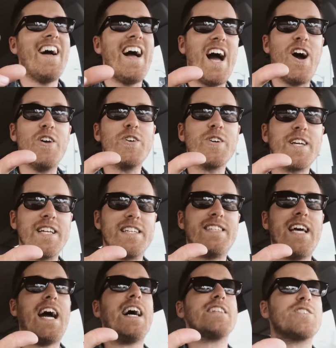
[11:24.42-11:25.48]
how you can
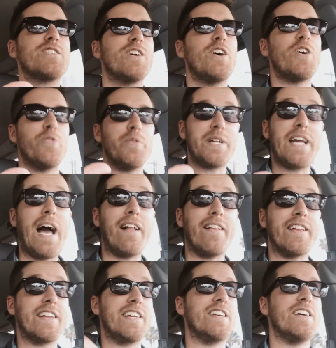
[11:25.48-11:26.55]
attach
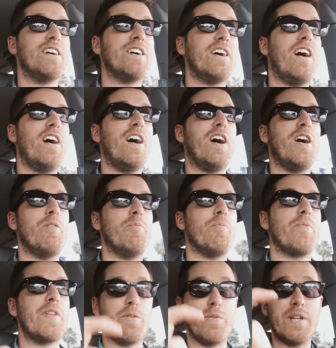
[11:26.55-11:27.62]
reality,
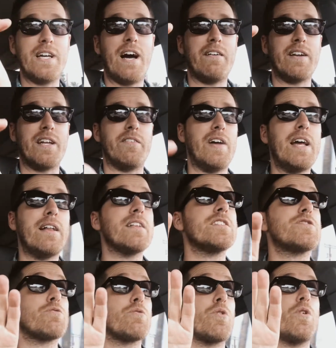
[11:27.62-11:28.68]
the reality of, hey,
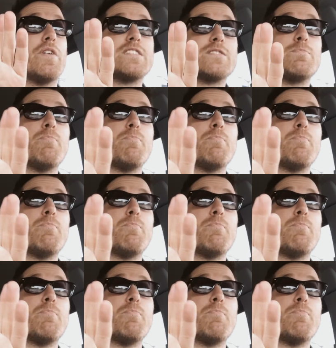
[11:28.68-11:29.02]
let's